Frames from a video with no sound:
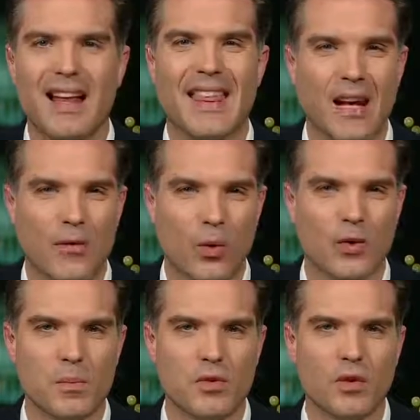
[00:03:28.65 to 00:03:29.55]
Uh, then, of
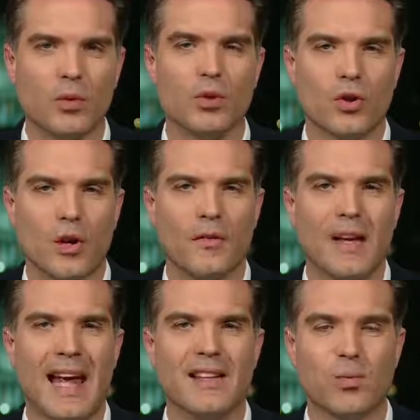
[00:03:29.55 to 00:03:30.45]
course, Mr. Glushkov
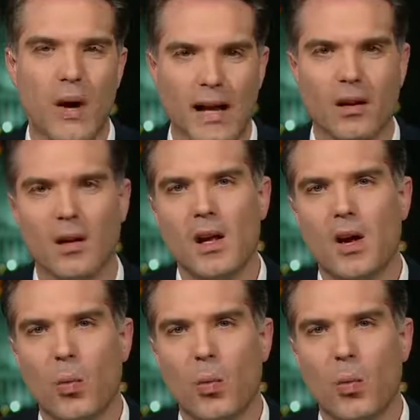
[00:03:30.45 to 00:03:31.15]
as well